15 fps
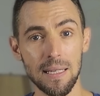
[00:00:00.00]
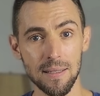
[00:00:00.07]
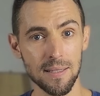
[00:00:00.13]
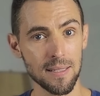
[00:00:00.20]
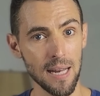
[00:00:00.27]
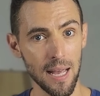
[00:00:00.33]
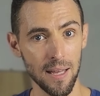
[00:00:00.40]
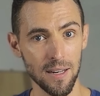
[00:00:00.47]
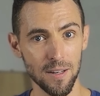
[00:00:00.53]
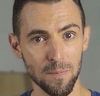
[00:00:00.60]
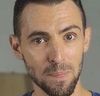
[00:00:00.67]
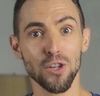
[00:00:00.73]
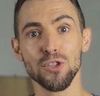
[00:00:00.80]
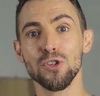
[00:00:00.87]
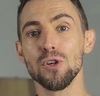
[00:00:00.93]
instead.
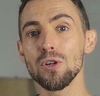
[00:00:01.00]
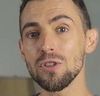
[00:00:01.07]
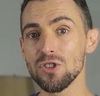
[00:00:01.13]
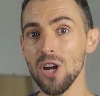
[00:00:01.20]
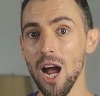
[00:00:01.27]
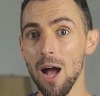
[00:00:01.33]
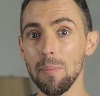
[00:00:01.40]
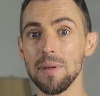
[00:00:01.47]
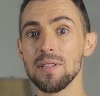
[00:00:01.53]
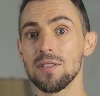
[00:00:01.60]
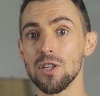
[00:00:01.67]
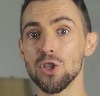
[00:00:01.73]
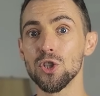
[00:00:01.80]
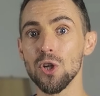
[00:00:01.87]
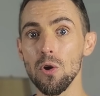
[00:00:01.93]
Your job is to
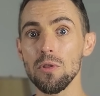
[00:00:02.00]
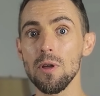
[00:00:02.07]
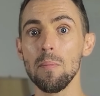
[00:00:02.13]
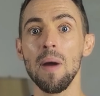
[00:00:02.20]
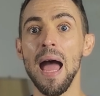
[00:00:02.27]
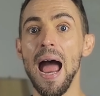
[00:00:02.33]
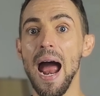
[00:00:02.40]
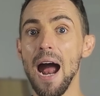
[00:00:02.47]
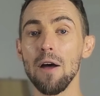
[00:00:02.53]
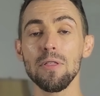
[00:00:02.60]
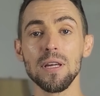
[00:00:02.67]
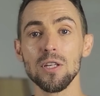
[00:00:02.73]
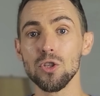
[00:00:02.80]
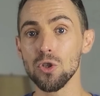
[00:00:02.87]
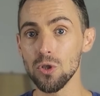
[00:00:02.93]
show them how that
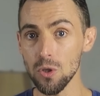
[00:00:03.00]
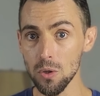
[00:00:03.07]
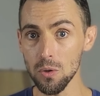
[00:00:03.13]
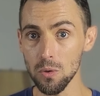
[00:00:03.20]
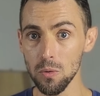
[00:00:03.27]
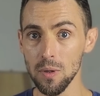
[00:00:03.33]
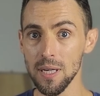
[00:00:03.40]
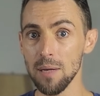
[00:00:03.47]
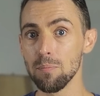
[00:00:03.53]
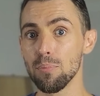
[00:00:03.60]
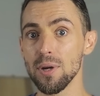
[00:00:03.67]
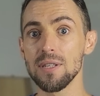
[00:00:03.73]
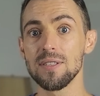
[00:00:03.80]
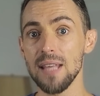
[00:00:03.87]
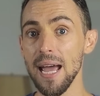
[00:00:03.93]
you can
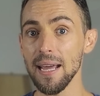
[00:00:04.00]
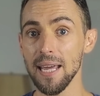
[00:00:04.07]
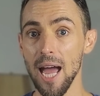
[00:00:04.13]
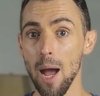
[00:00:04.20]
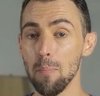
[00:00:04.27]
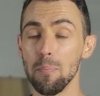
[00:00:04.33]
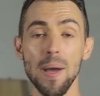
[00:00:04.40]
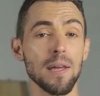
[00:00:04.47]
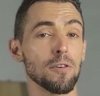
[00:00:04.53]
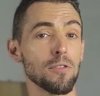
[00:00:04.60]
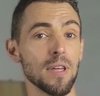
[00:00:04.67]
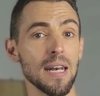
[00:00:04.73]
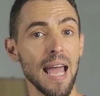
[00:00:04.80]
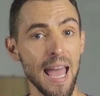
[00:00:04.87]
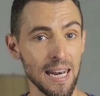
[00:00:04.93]
bridge that gap better
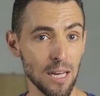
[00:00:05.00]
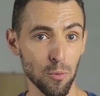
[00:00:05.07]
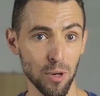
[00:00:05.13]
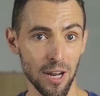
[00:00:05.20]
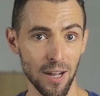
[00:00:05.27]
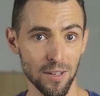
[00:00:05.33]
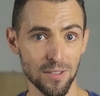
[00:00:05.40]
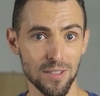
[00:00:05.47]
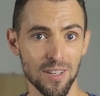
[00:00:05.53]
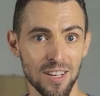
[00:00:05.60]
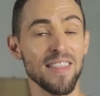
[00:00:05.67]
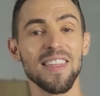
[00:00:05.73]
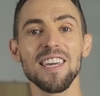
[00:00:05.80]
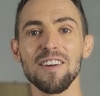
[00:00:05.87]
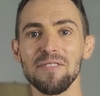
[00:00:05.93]
than anyone else.
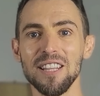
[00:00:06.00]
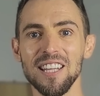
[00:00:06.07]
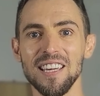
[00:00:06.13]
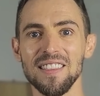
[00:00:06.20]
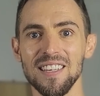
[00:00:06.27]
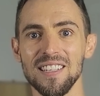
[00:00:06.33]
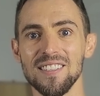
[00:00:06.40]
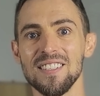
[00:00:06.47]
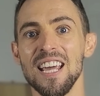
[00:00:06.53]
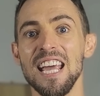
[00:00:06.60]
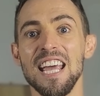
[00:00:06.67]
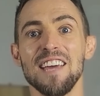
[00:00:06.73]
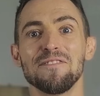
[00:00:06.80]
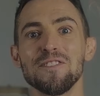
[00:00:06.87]
Think of it like this. If